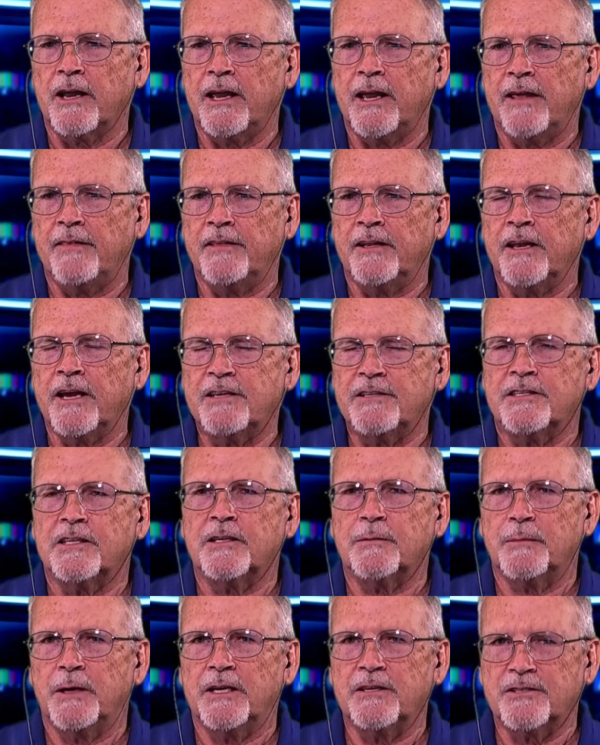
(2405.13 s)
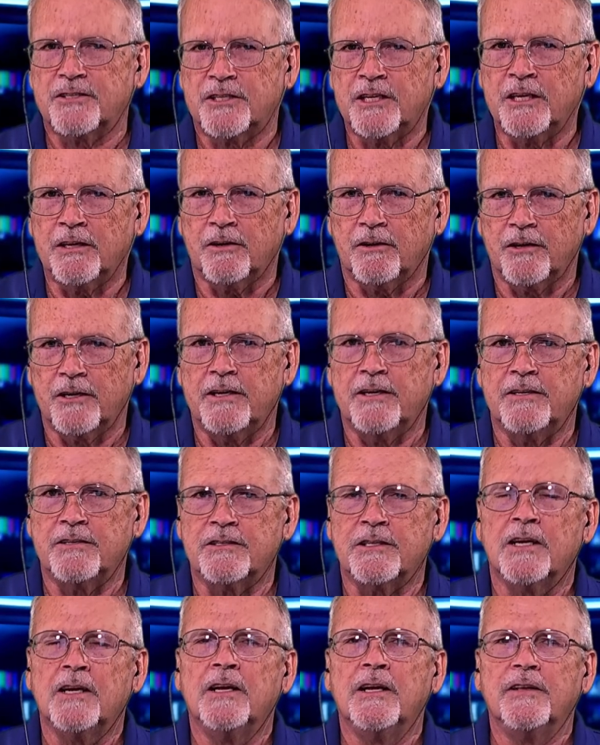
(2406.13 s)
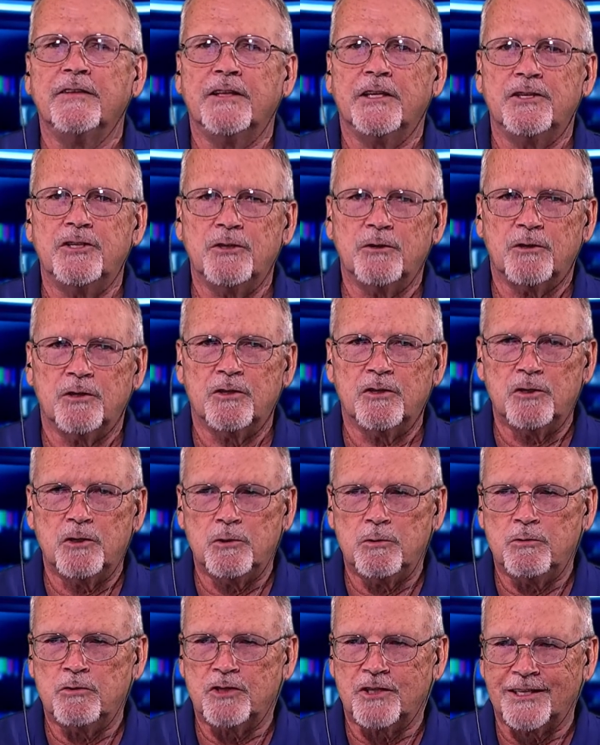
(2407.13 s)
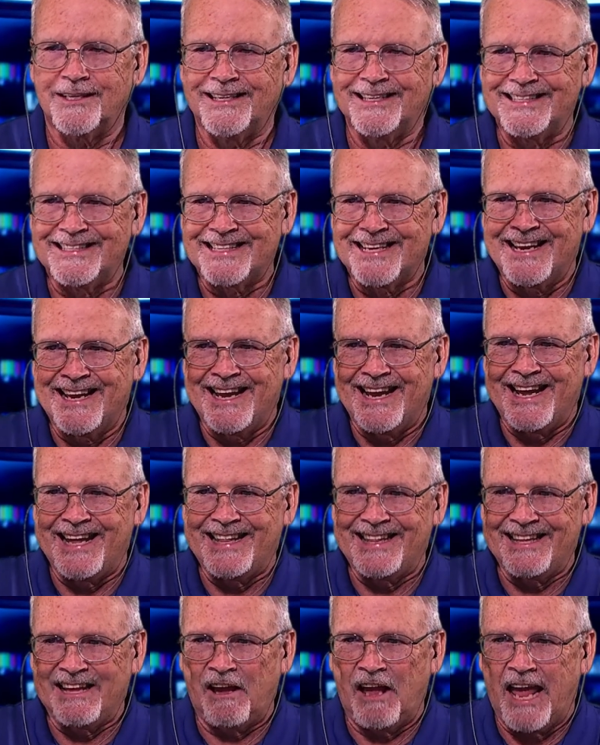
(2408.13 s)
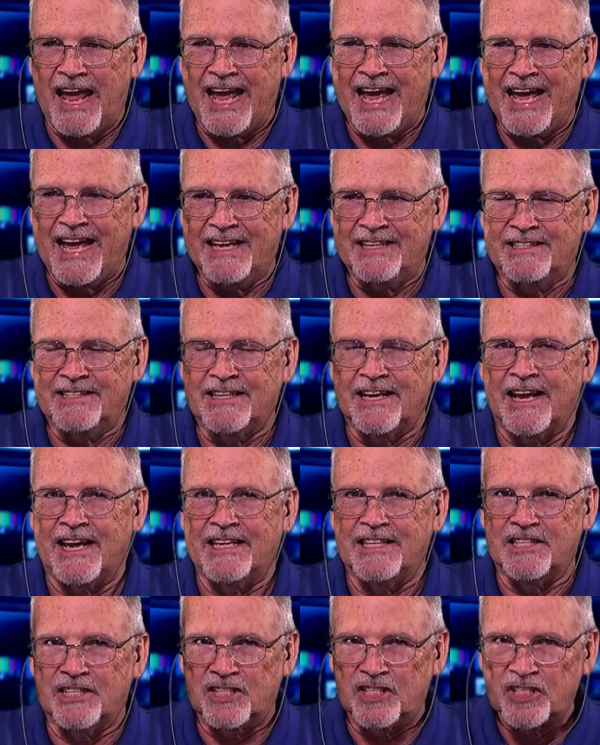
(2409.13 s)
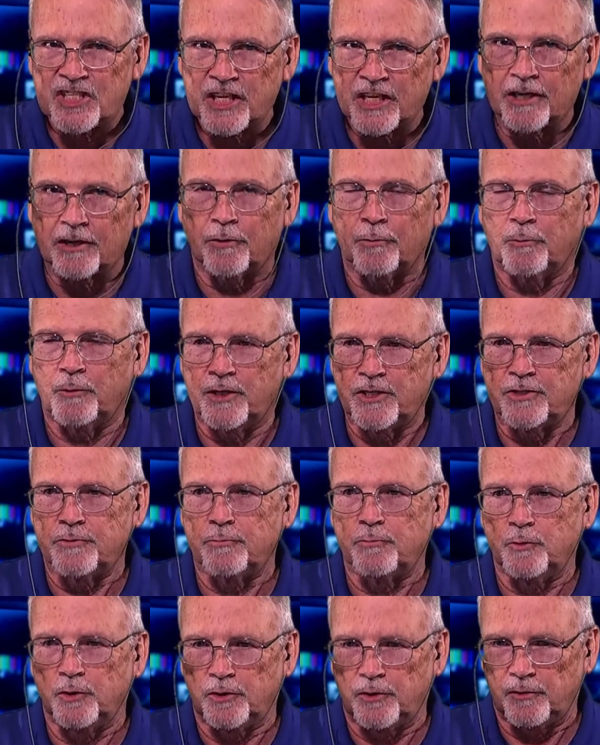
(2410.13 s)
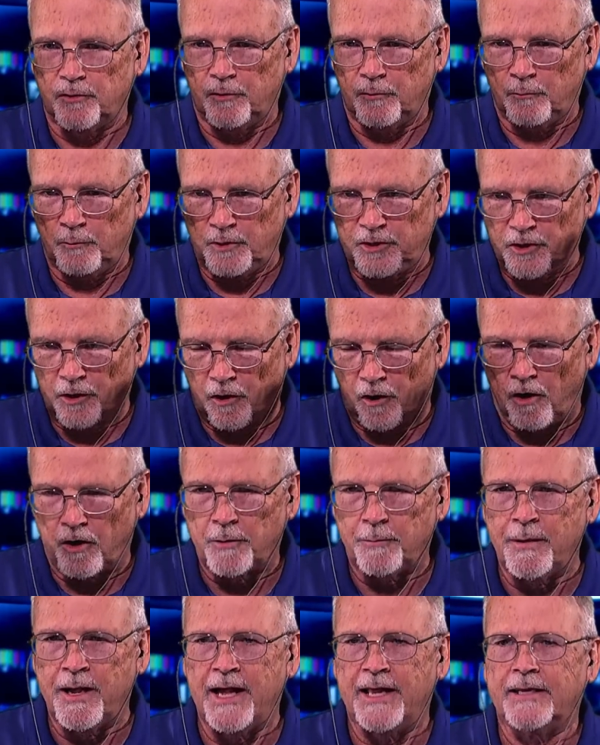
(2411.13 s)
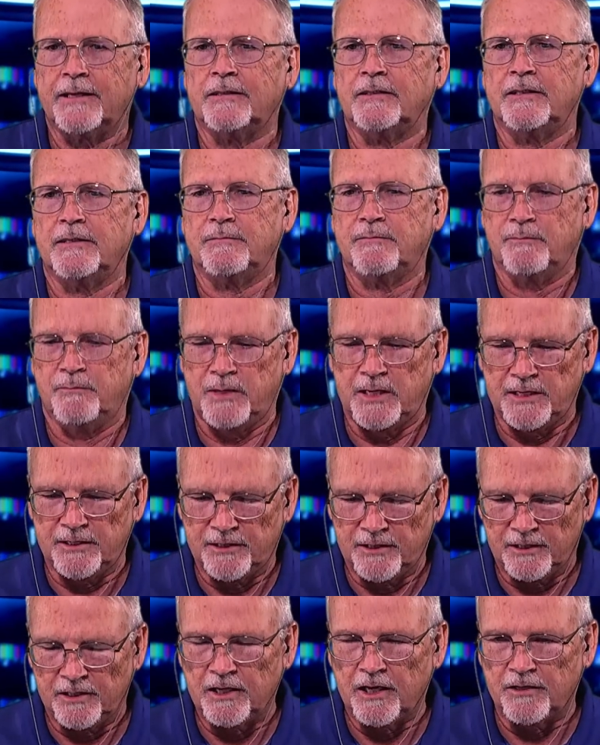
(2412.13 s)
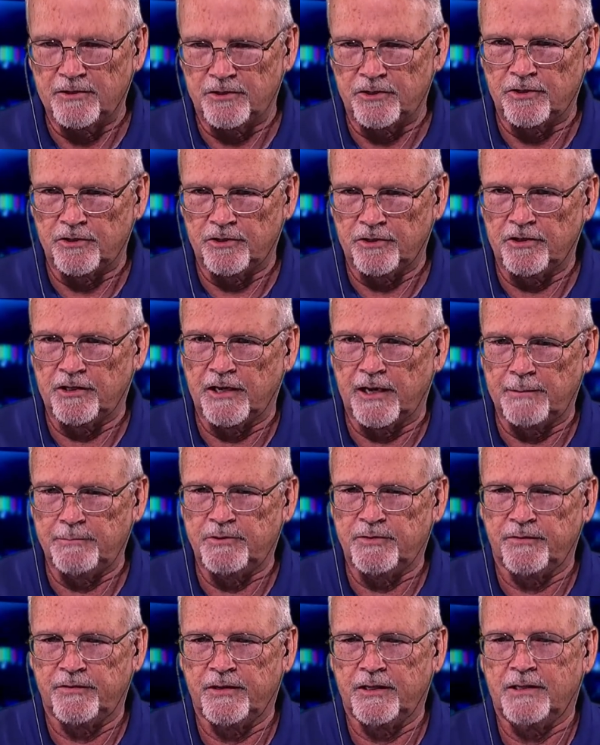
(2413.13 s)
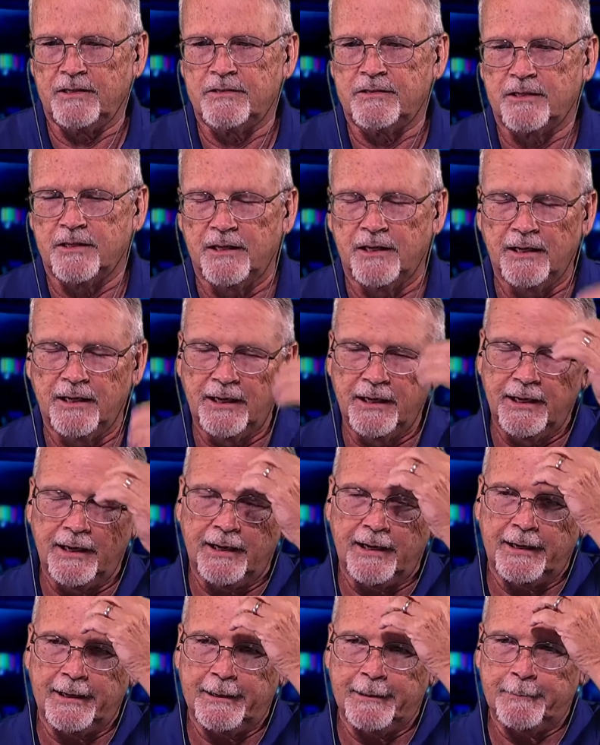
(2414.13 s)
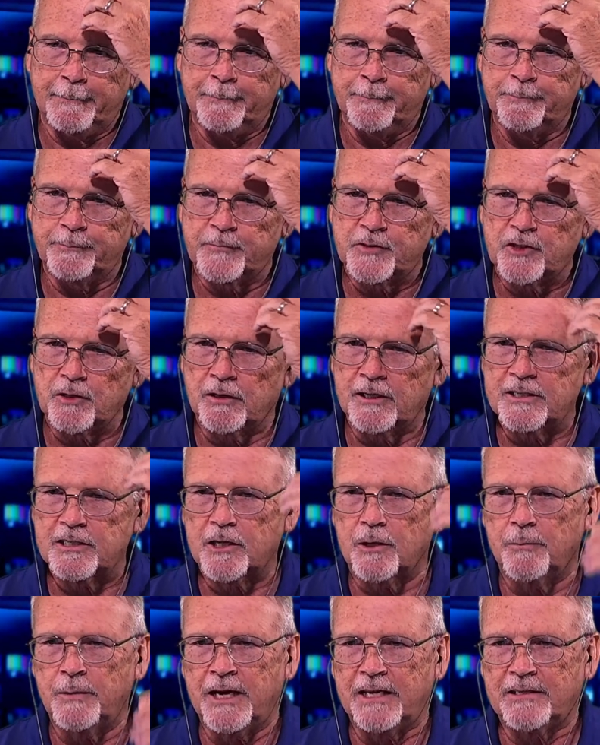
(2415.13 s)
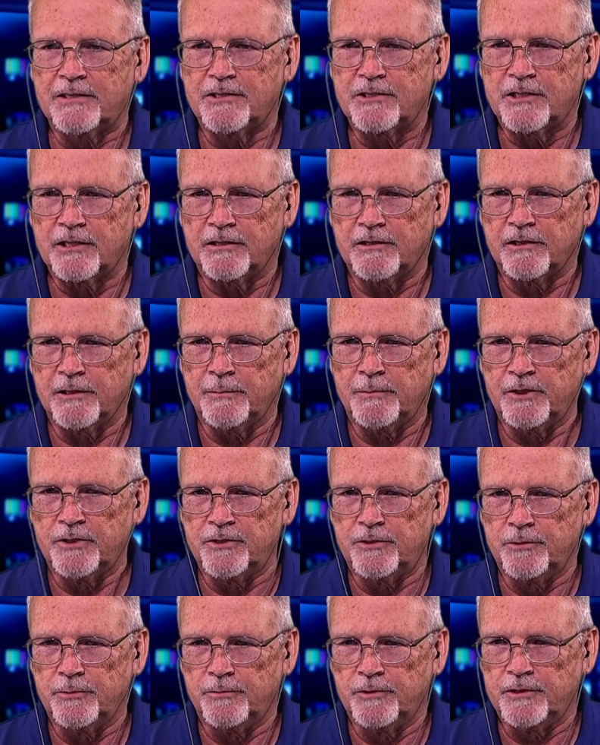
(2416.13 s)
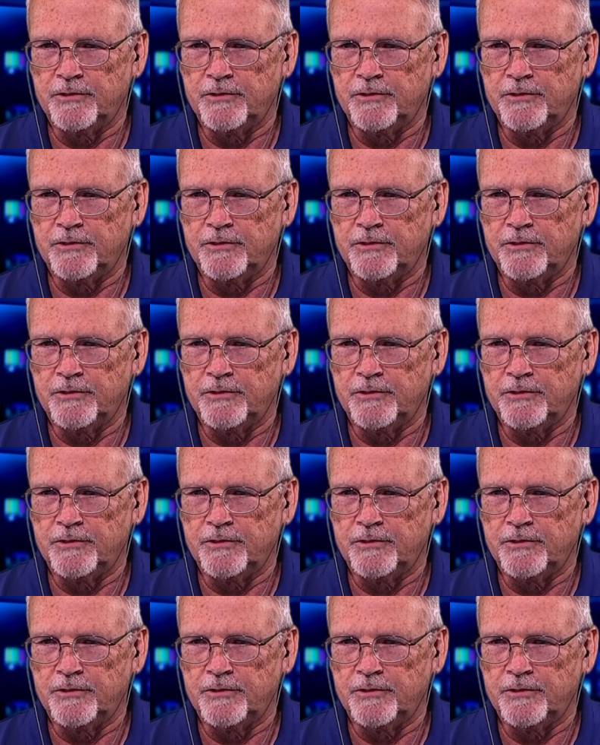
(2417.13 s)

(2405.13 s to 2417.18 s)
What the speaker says: And the nice thing about a stinger is that you can use things as a stinger, which automatically means it does certain types of things. So let's go back to stinger number 2.